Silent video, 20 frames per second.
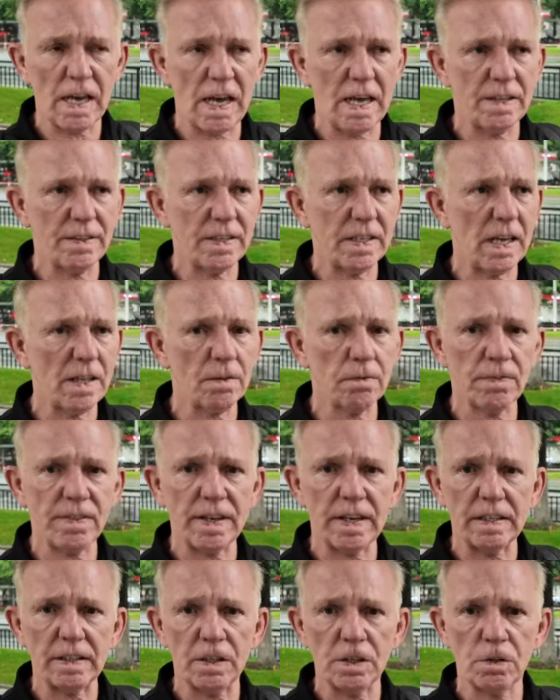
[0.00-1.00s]
And the other
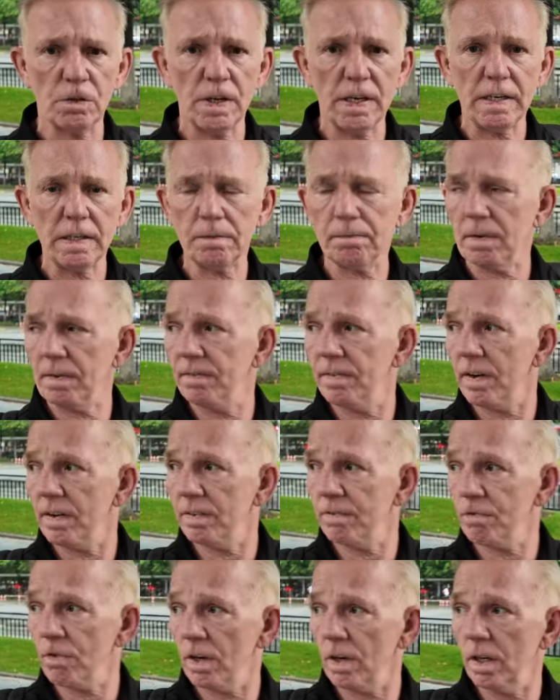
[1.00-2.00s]
thing that you need to be
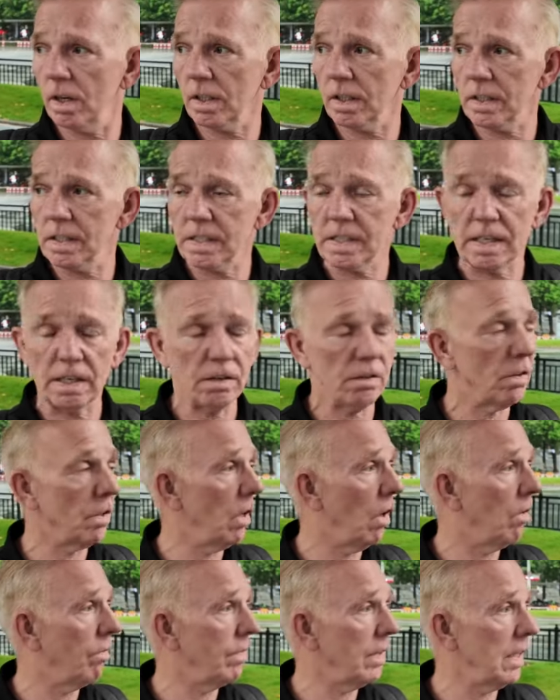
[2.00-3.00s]
very uh, considerate
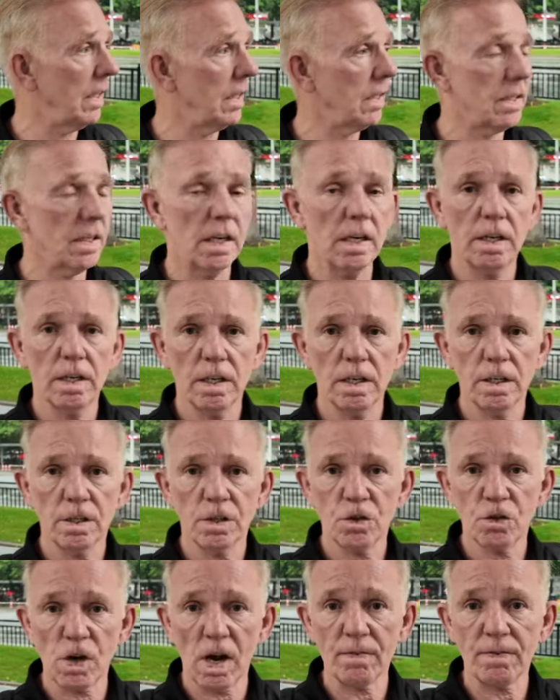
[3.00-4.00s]
of is
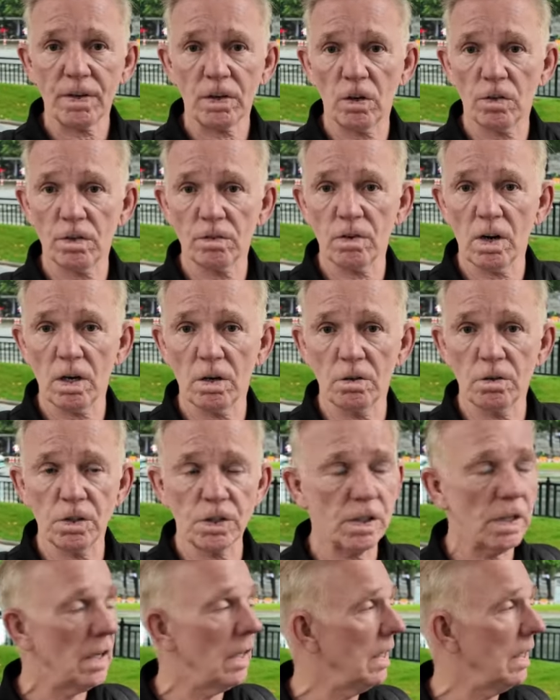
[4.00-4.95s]
traffic on the roads.